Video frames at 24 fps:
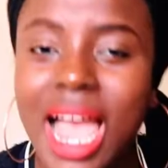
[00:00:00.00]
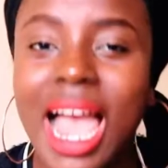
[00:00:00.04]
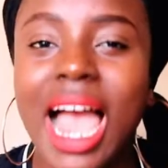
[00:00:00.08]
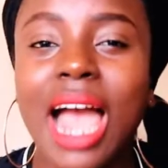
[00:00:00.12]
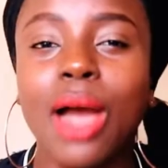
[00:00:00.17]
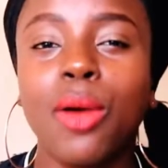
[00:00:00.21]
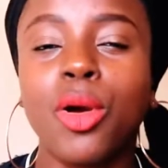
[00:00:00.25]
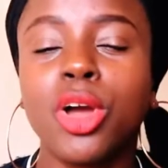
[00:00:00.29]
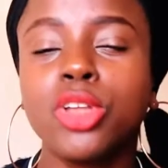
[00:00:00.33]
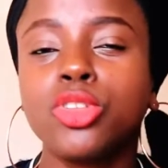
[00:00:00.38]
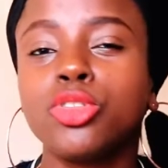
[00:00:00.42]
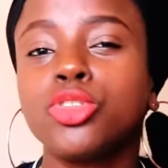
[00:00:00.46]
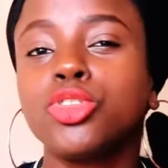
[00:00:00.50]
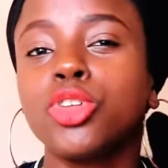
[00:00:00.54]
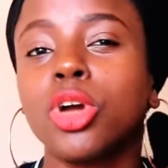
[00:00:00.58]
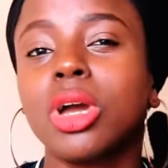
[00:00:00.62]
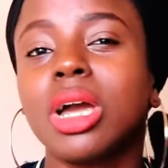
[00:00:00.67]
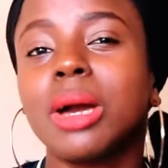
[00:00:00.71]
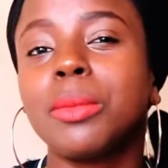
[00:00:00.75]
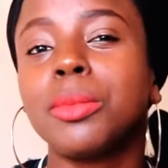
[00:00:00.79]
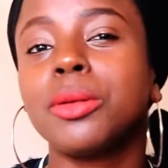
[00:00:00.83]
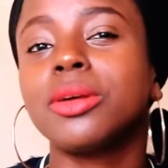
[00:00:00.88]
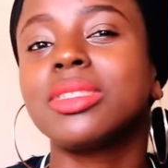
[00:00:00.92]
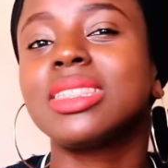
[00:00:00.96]
I want to
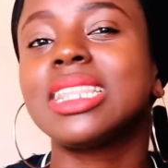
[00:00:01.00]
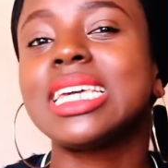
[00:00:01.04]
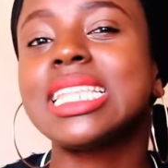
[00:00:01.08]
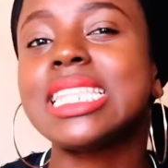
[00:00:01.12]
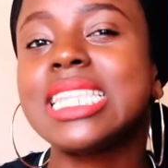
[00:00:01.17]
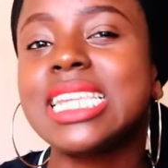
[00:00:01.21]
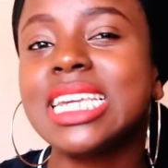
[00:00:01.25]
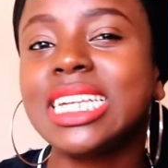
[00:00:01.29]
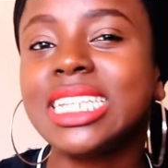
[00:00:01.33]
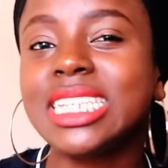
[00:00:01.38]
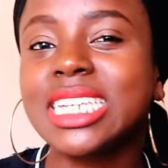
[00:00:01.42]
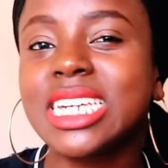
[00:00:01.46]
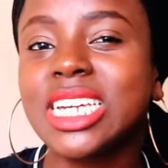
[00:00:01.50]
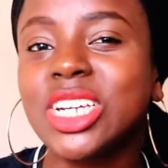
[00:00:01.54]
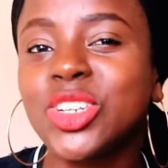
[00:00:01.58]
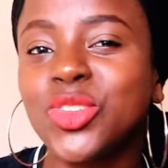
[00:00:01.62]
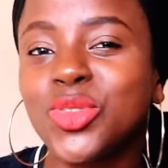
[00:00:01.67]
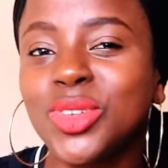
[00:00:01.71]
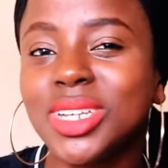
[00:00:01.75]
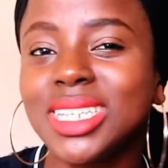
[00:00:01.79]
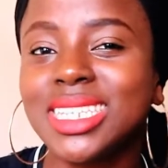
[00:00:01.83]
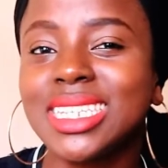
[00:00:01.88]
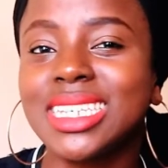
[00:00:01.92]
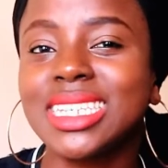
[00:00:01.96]
talk about the
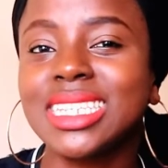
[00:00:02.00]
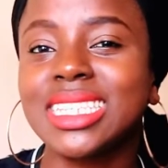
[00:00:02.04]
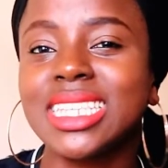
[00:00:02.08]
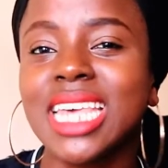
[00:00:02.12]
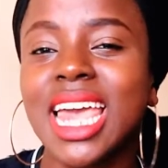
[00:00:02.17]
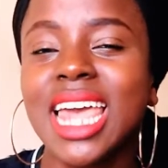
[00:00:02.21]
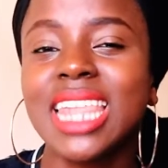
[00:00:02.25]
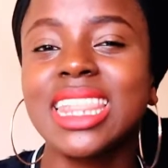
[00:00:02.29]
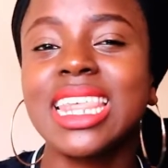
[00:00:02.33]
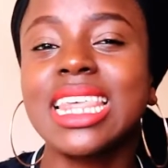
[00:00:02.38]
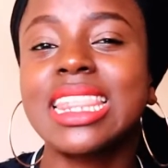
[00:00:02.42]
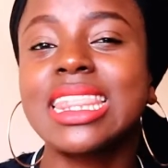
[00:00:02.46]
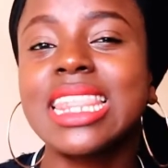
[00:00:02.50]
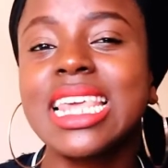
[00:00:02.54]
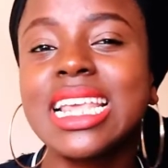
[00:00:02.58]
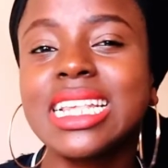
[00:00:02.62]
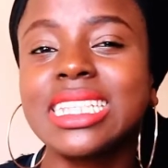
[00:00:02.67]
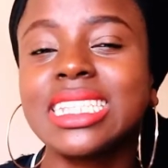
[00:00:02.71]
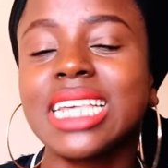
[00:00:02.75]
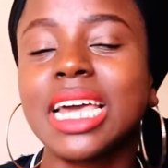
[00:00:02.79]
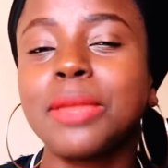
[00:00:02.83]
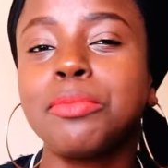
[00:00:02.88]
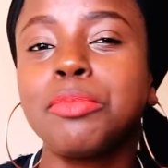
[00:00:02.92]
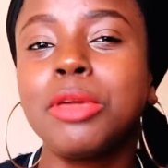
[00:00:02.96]
nitty-gritties, the
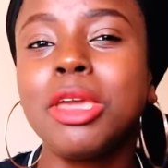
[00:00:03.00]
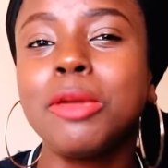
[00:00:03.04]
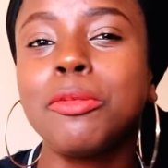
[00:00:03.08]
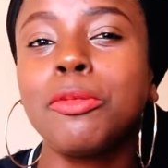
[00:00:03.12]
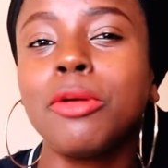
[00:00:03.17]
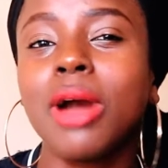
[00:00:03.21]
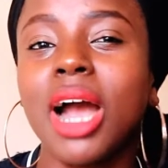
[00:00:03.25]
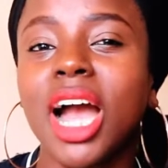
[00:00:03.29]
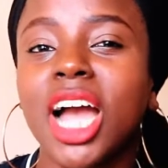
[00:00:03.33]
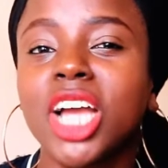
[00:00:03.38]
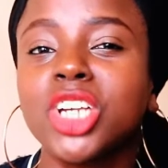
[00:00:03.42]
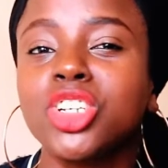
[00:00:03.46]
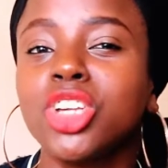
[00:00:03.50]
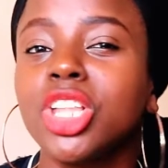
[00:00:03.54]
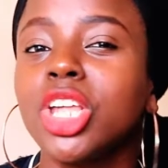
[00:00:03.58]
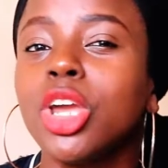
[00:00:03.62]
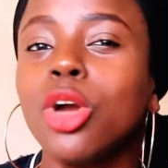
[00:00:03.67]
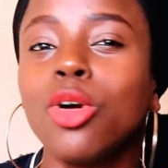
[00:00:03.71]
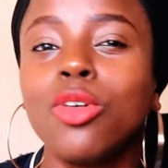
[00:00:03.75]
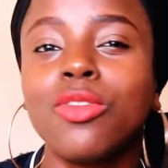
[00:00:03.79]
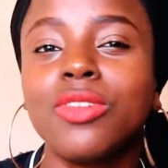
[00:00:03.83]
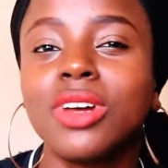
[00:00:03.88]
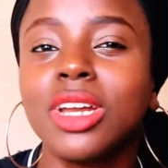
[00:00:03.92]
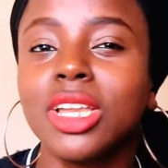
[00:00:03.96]
things that people
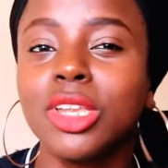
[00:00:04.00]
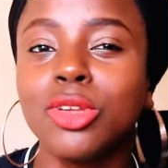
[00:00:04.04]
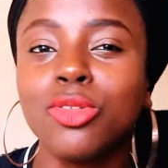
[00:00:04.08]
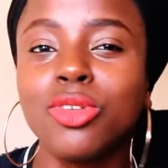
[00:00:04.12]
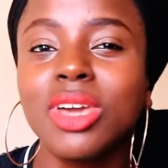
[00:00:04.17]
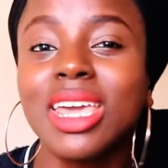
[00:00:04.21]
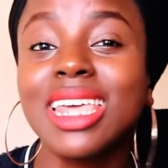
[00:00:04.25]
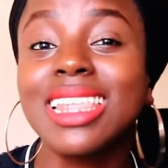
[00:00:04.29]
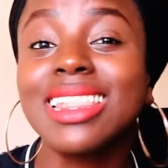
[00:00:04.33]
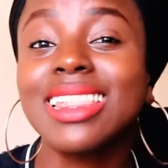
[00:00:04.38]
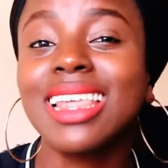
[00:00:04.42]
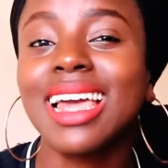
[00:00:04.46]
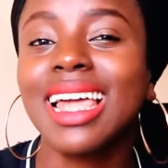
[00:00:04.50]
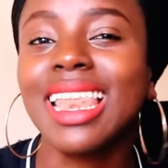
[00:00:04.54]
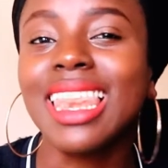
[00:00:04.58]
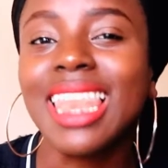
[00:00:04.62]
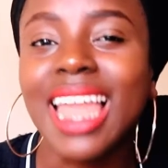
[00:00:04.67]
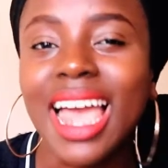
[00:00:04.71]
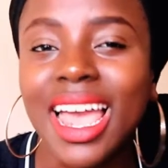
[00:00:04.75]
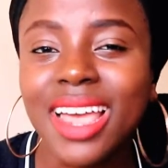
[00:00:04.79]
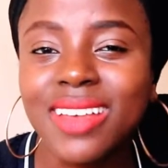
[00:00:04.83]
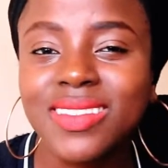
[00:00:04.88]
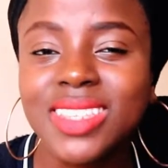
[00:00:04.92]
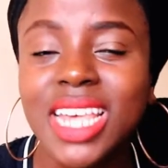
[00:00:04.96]
actually overlook in their
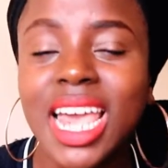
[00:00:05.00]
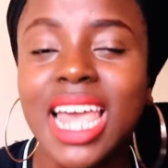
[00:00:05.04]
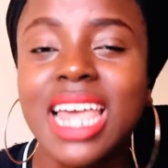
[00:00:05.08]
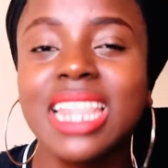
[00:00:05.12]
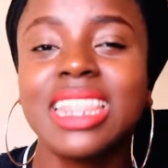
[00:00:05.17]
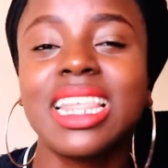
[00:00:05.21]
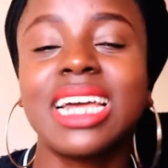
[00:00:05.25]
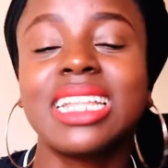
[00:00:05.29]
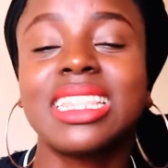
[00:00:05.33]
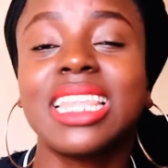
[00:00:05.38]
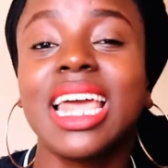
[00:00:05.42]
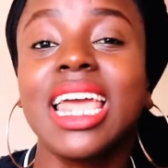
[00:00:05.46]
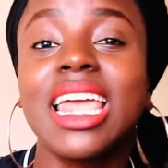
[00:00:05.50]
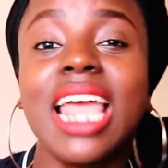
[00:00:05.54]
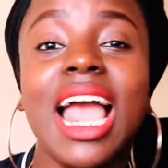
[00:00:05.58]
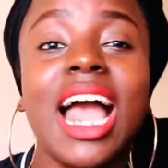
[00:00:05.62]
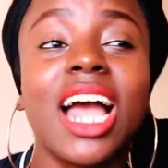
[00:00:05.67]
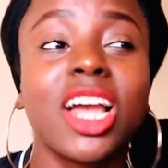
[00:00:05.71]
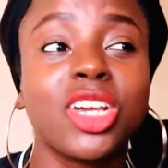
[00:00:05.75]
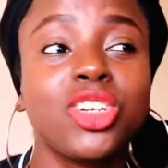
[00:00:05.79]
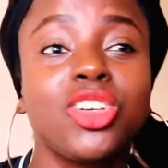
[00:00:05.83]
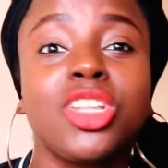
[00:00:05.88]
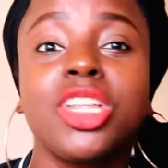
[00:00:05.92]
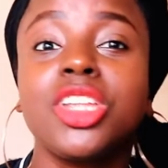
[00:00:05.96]
lives, that they
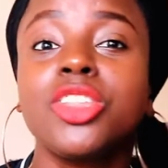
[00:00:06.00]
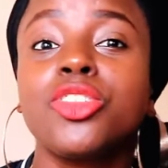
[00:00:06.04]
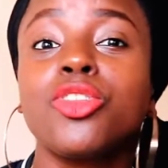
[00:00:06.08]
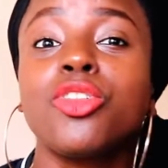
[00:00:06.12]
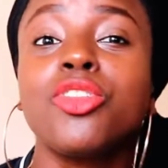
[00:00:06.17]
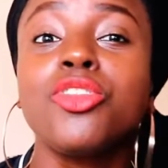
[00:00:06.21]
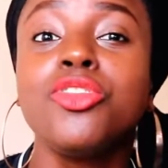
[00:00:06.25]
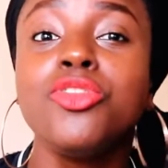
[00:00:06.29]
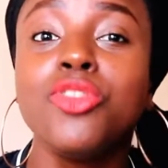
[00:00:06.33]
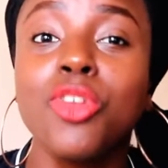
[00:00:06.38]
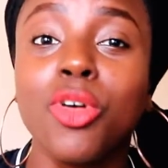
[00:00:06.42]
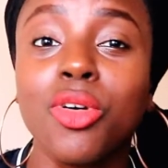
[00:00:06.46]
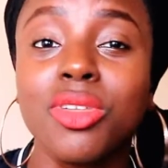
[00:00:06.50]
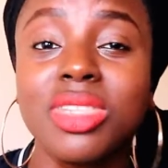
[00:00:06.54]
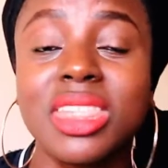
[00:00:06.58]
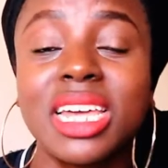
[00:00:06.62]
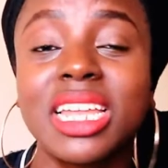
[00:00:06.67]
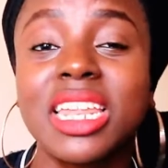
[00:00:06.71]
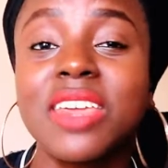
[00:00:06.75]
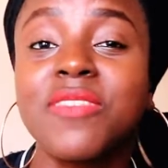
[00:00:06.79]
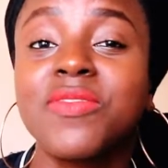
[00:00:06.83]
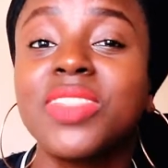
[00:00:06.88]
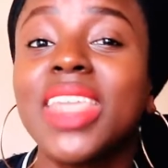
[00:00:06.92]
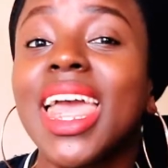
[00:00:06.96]
actually don't know
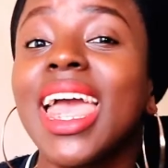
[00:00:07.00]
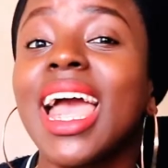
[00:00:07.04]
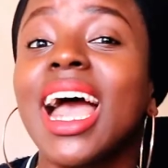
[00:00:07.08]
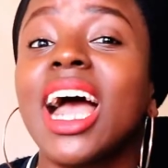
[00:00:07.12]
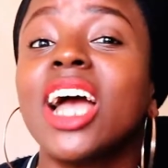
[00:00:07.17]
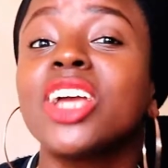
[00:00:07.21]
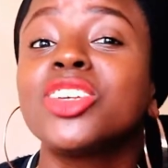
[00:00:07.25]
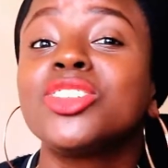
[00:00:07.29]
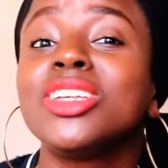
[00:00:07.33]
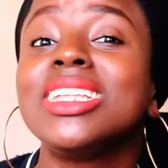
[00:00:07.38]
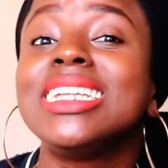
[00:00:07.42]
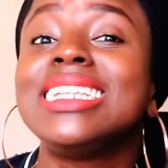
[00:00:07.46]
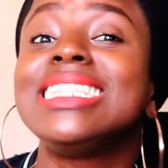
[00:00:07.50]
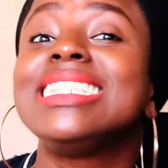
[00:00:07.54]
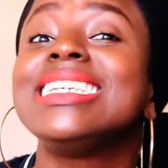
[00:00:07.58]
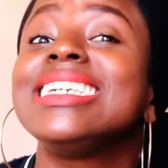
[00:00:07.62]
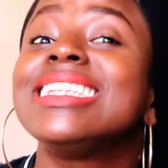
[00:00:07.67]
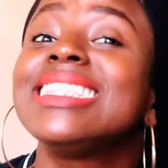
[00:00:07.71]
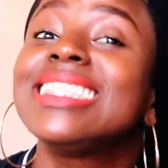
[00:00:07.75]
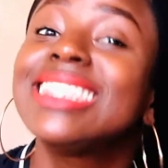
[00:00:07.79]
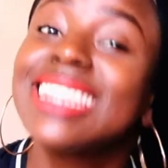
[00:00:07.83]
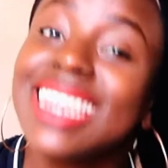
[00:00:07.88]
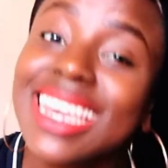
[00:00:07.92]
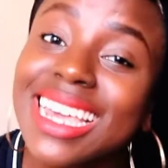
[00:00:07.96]
that if they actually
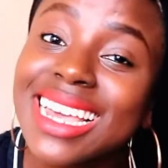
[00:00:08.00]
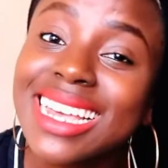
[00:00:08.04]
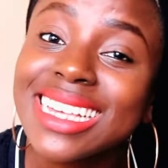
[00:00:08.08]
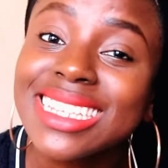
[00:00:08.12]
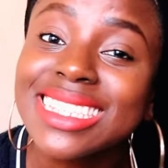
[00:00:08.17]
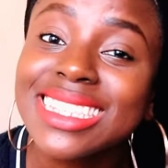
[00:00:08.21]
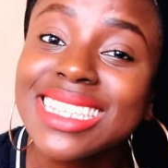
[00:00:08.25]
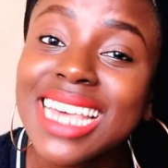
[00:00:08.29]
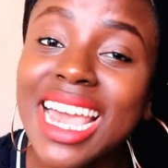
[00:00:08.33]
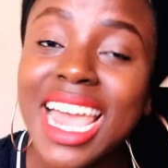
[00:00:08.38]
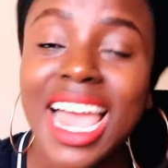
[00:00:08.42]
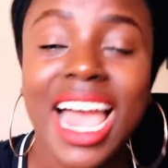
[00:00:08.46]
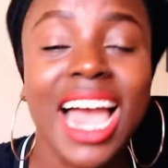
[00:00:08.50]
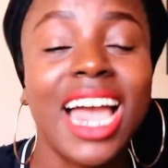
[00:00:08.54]
did this,